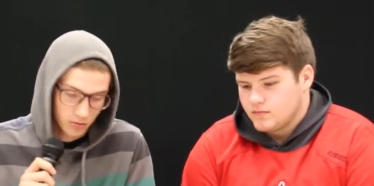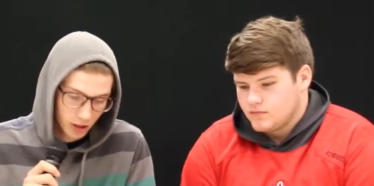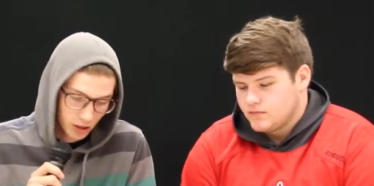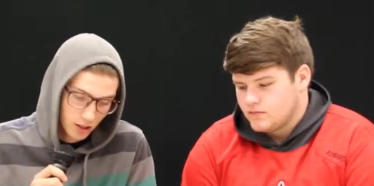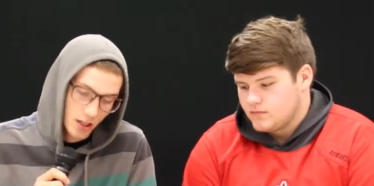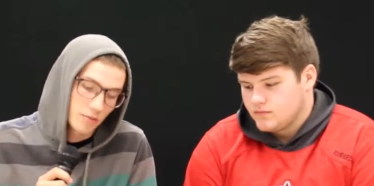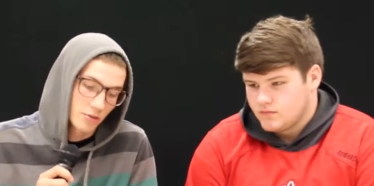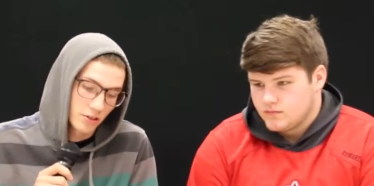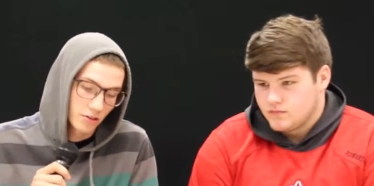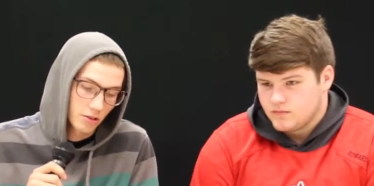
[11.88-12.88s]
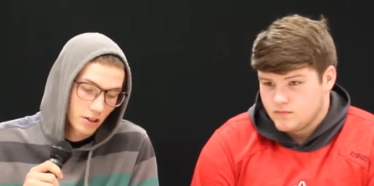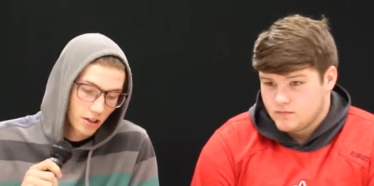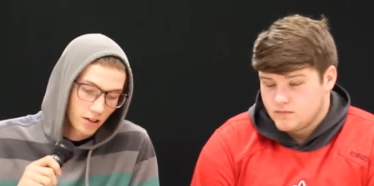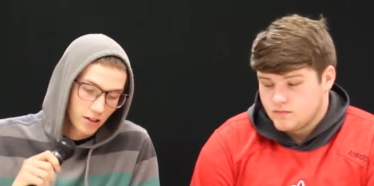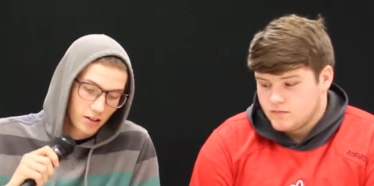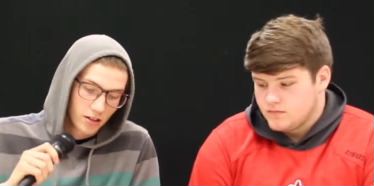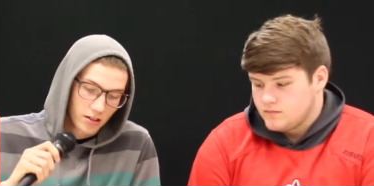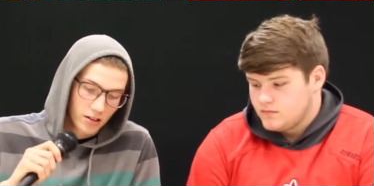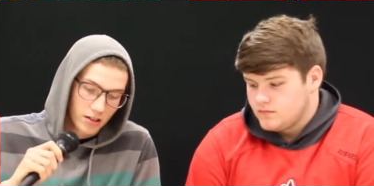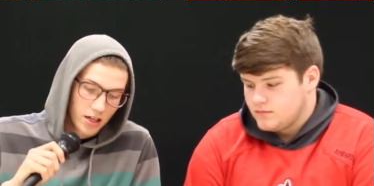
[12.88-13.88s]
Speaker 1: it'll be a good time. So
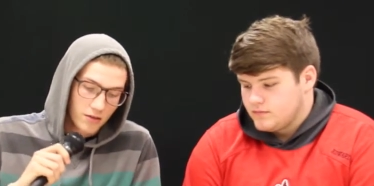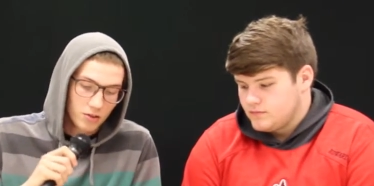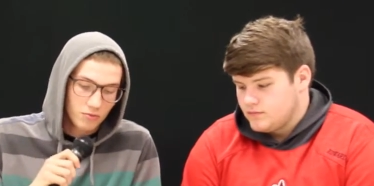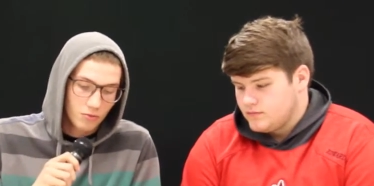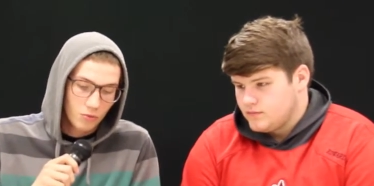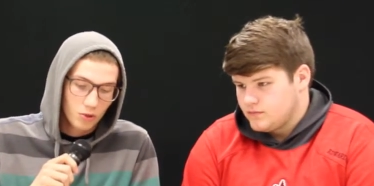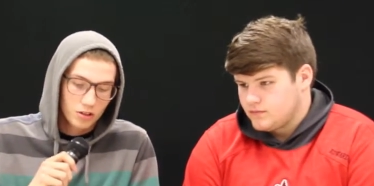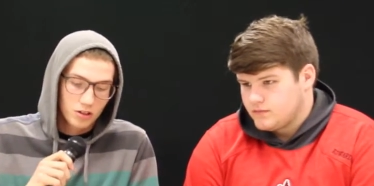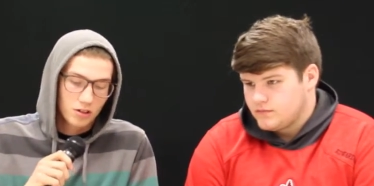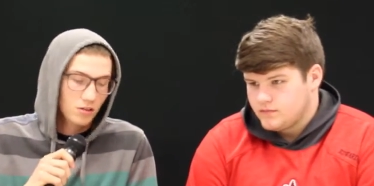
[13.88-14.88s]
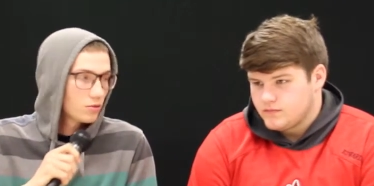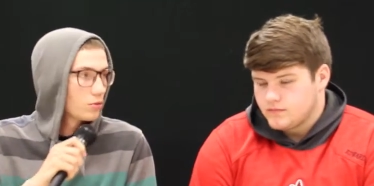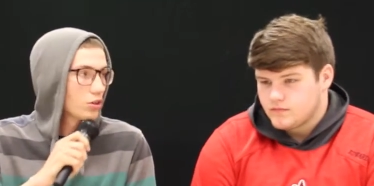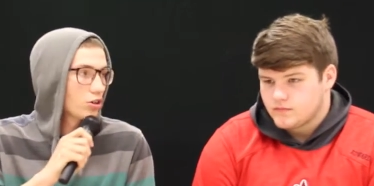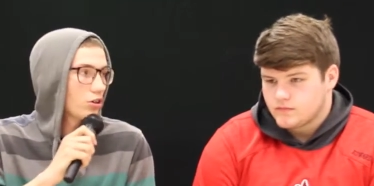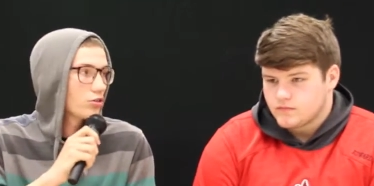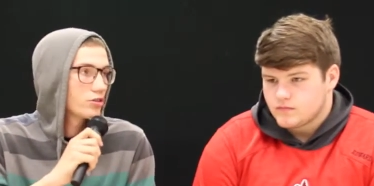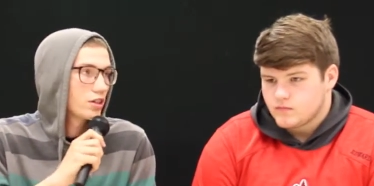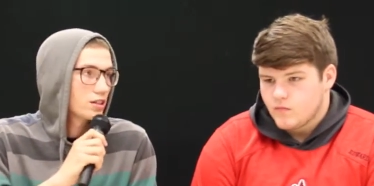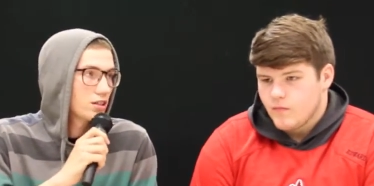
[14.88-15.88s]
Gavin, what is uh what are your goals
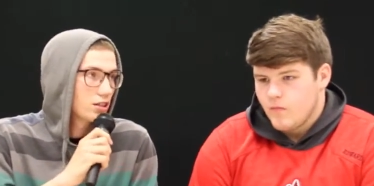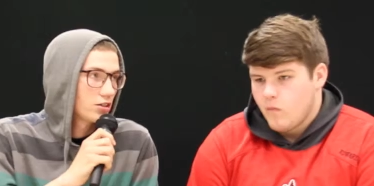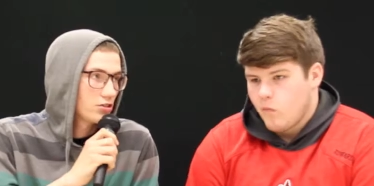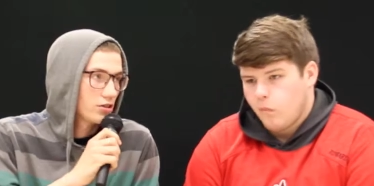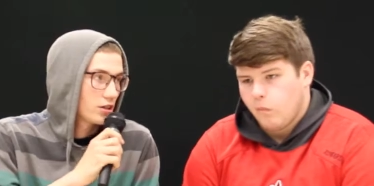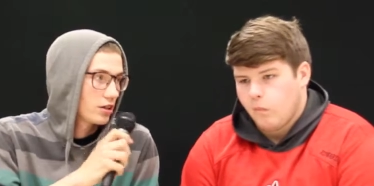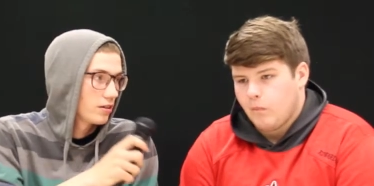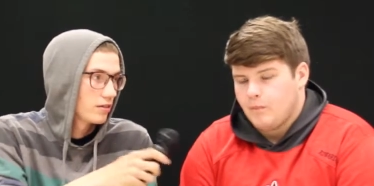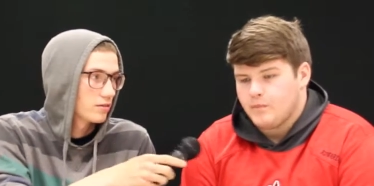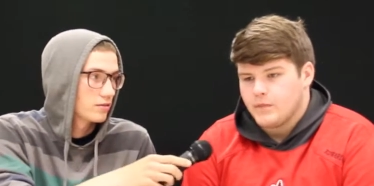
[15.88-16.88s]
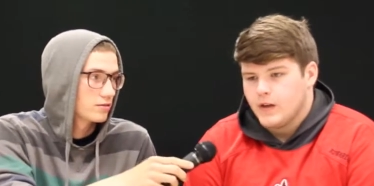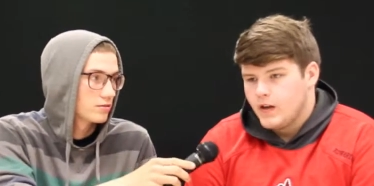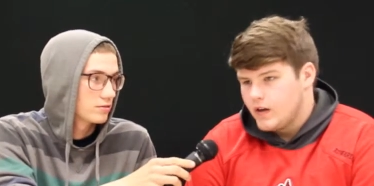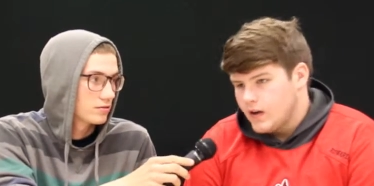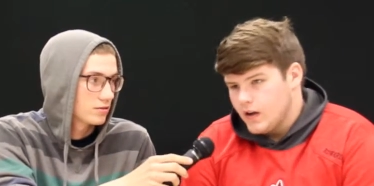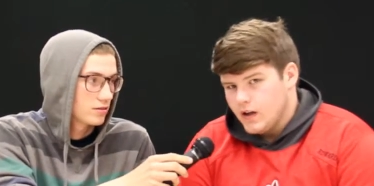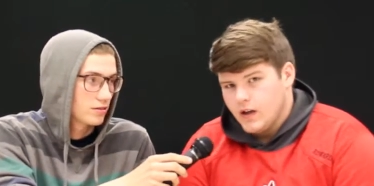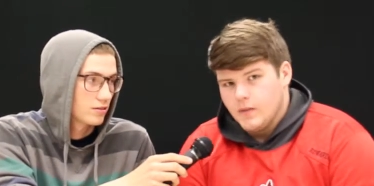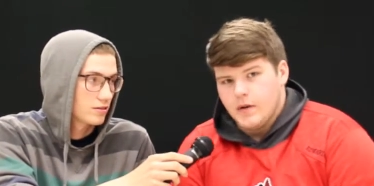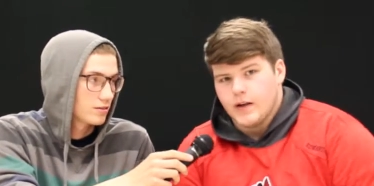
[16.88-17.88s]
in the next 10 years you think?
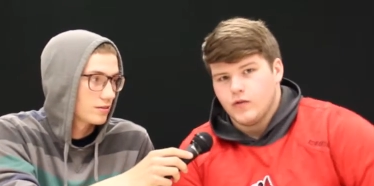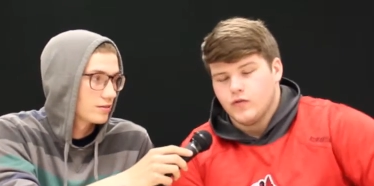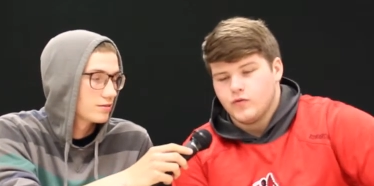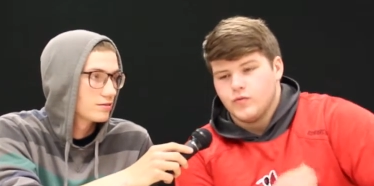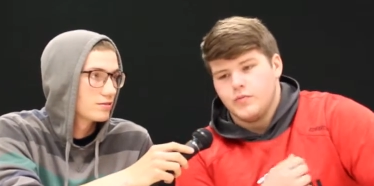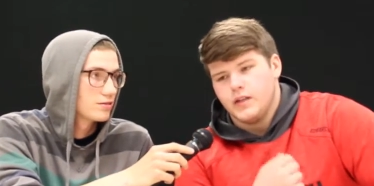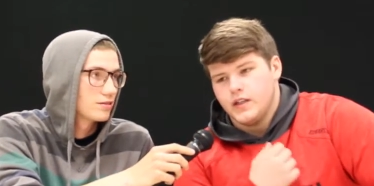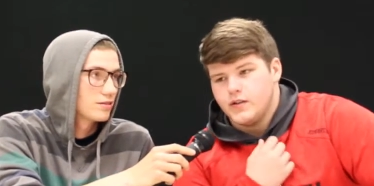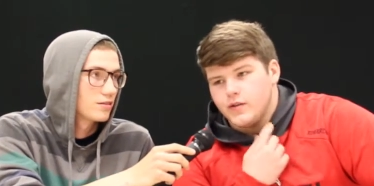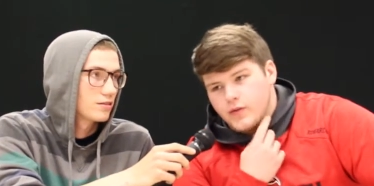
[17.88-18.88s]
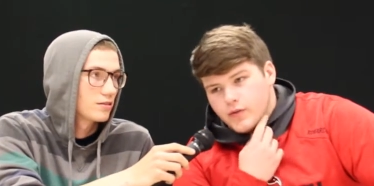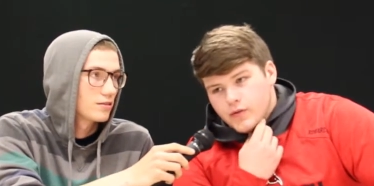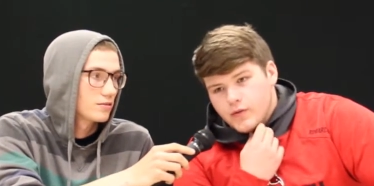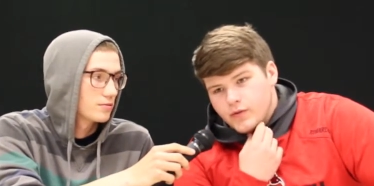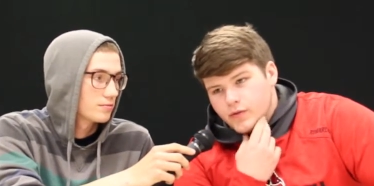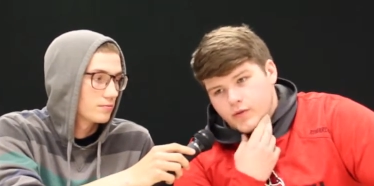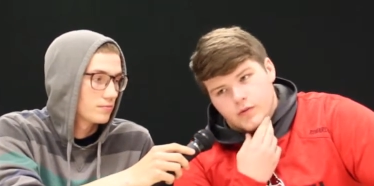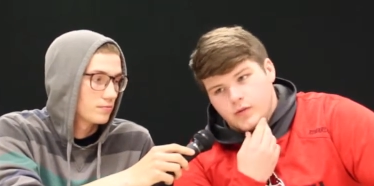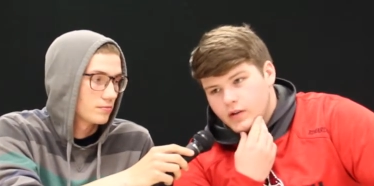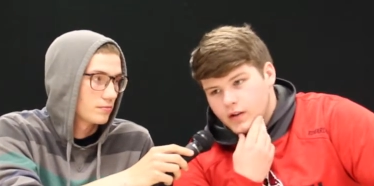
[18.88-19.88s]
Speaker 2: Uh, my goals would be
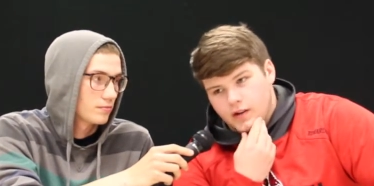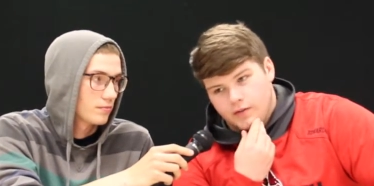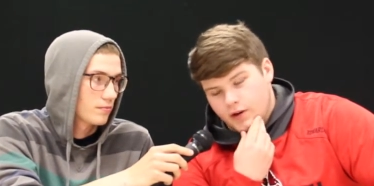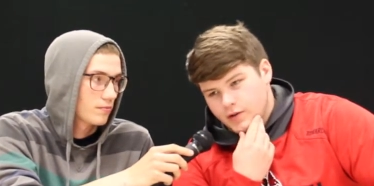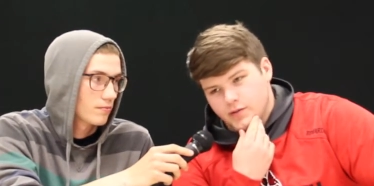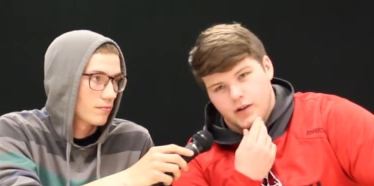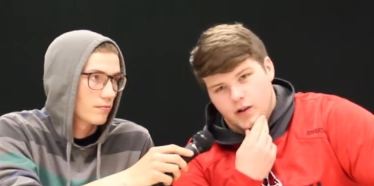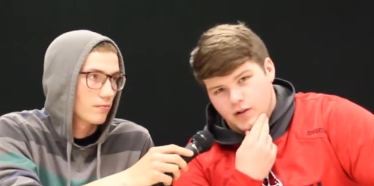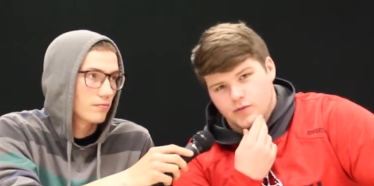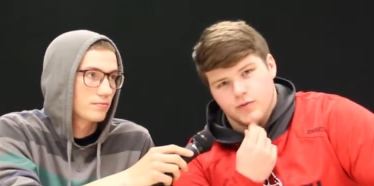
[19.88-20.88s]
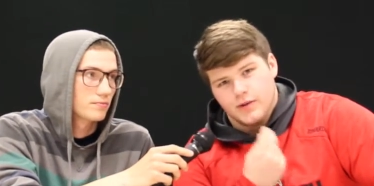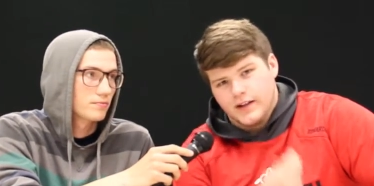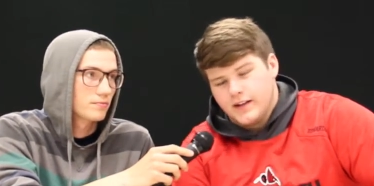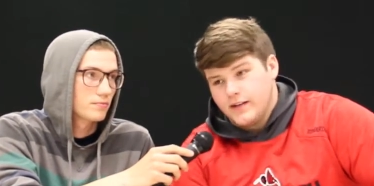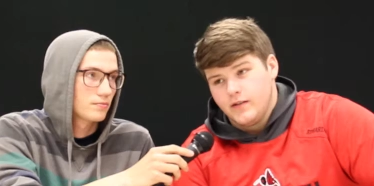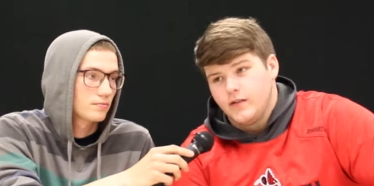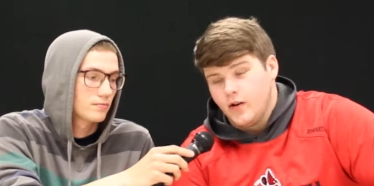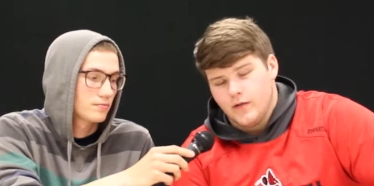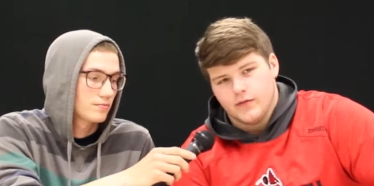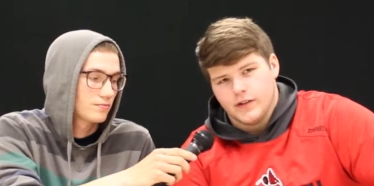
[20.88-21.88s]
to have graduated law school by then,
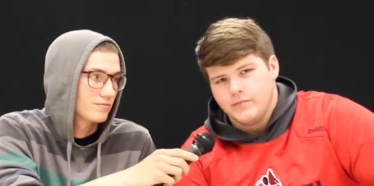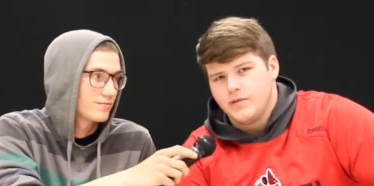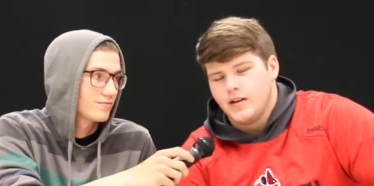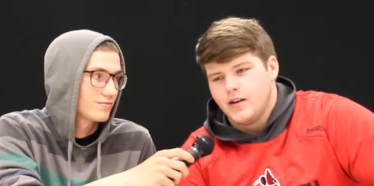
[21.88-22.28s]
hopefully.